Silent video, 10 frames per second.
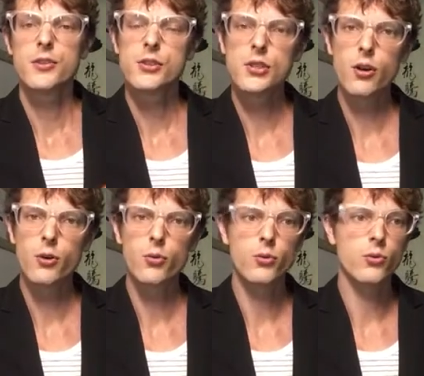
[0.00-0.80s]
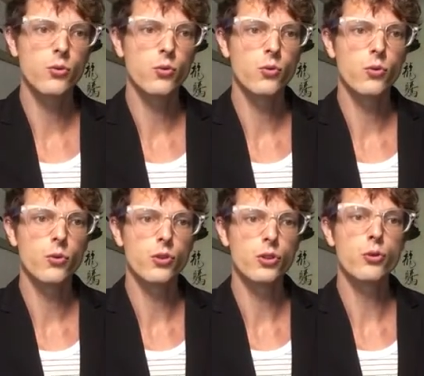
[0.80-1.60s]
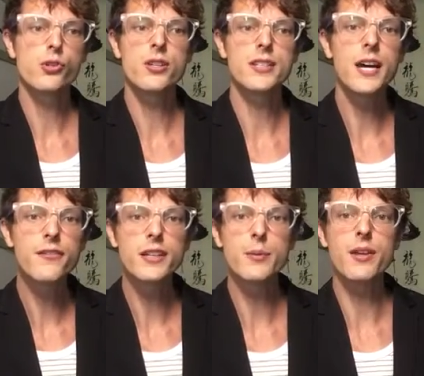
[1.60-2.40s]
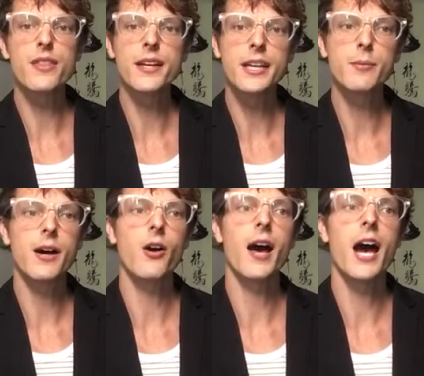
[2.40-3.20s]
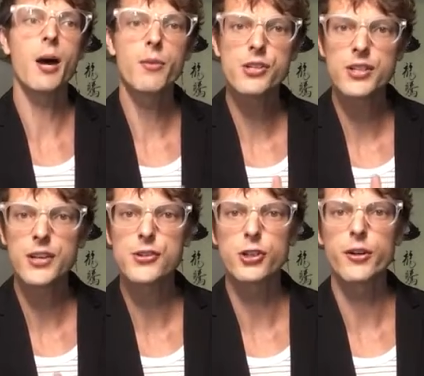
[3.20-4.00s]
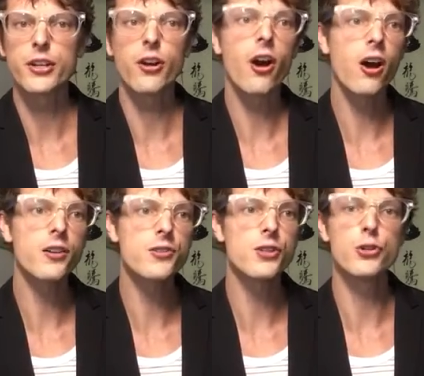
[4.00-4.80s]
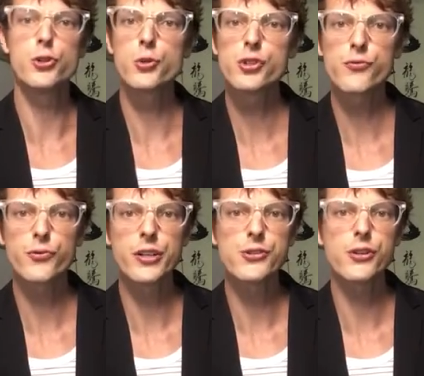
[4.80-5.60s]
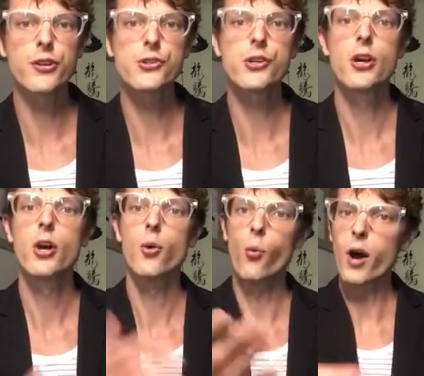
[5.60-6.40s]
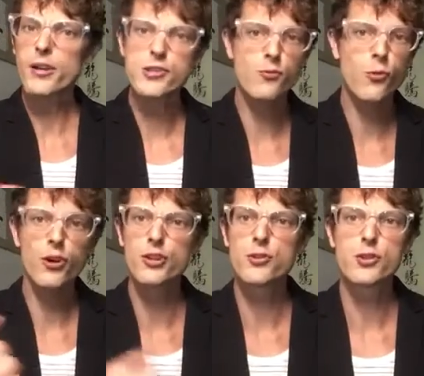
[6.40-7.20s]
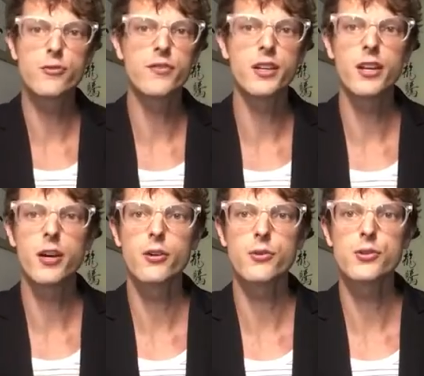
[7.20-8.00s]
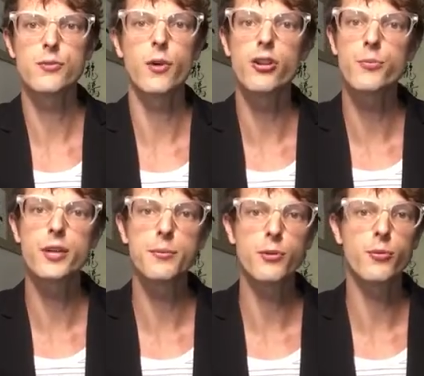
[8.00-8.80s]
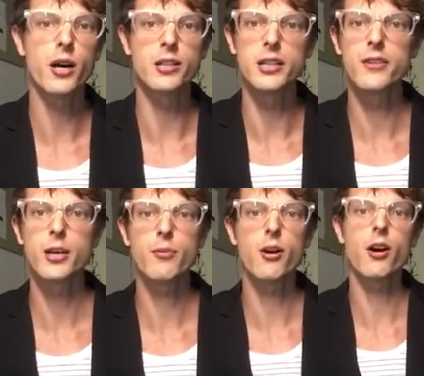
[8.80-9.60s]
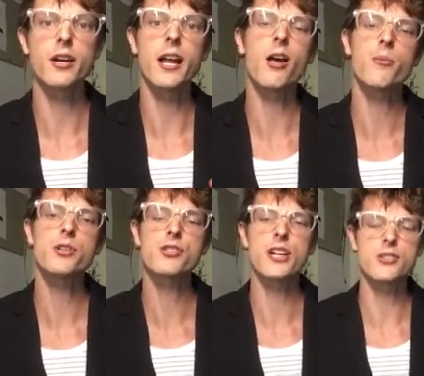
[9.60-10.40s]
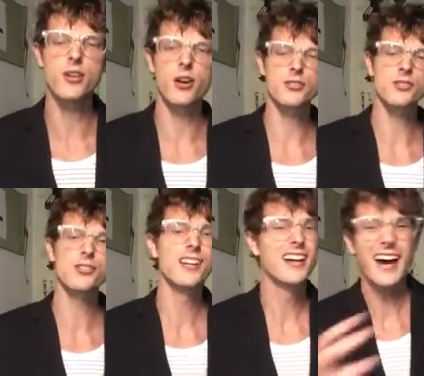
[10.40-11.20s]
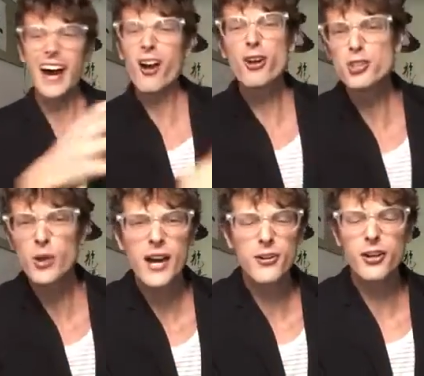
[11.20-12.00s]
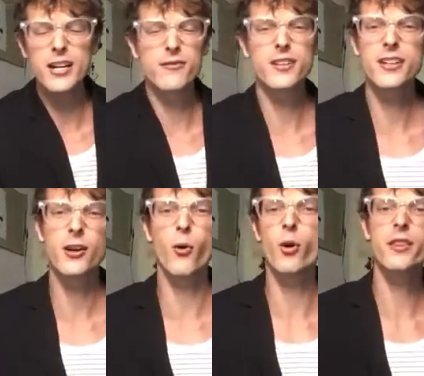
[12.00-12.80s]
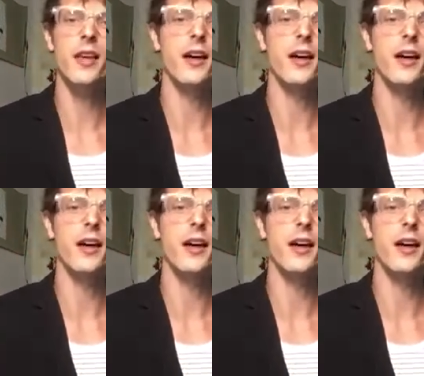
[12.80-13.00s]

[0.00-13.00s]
So you should definitely be thinking about how much things are going to cost, do some research, watch some more YouTube videos from other people about living abroad and how much things costs. I also have a great video on